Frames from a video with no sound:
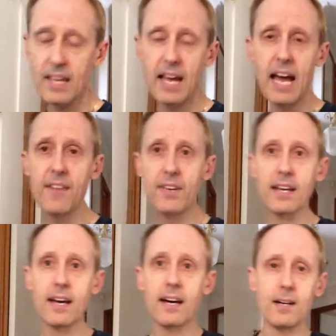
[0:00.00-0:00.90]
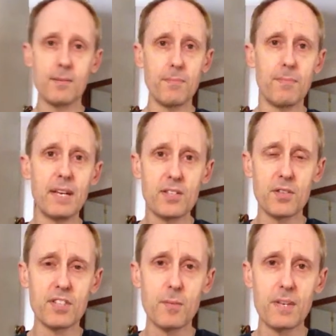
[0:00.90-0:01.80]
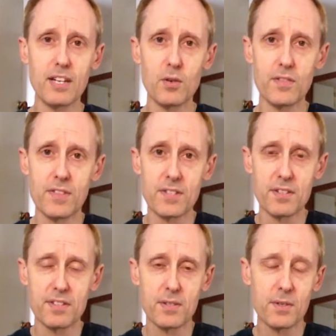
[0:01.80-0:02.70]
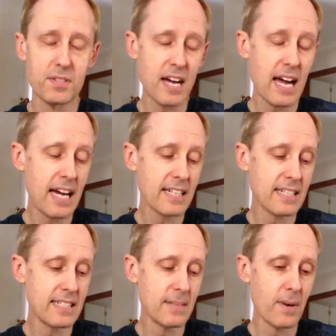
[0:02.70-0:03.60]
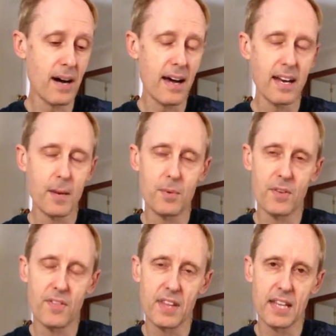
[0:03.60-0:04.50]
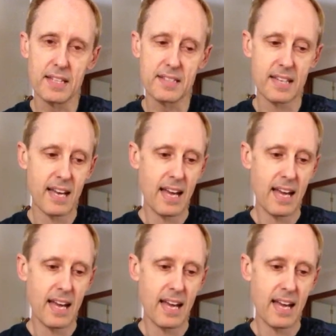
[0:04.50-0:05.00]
Having been to so many Louis Vuitton stores, I actually did buy a number of things